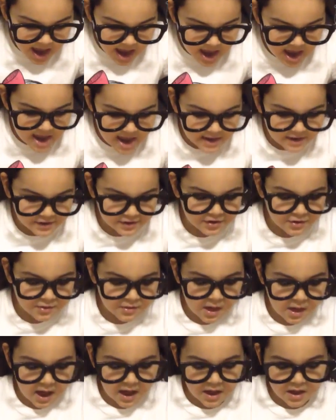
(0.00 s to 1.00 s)
And
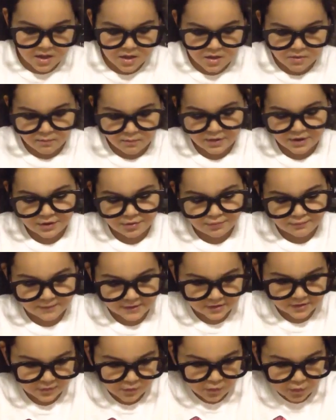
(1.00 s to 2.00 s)
what is
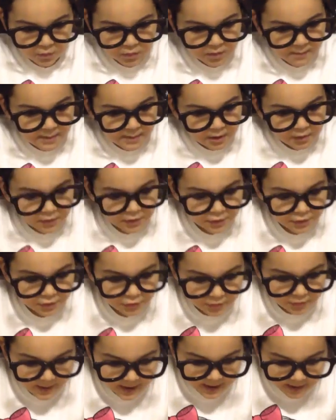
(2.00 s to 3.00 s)
really cool about it
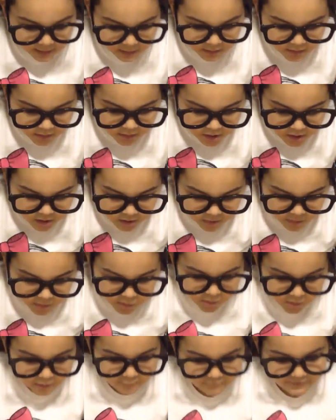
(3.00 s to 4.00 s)
is that
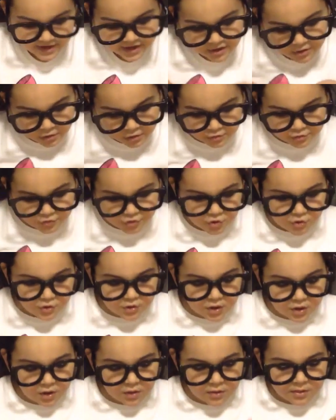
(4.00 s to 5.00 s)
the vinegar
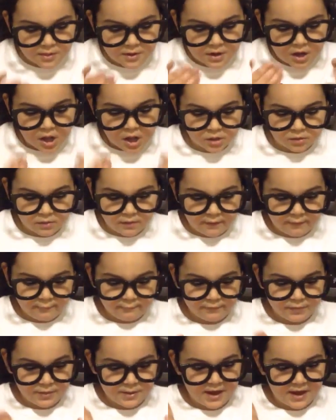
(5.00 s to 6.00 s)
took the color
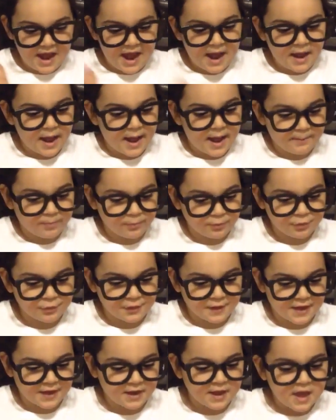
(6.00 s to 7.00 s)
of the apple
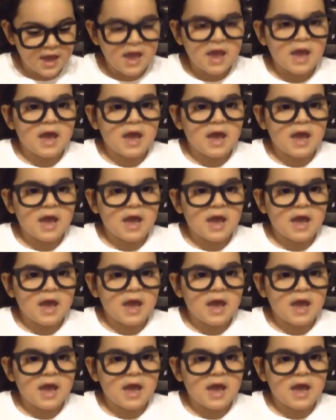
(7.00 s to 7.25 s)
skin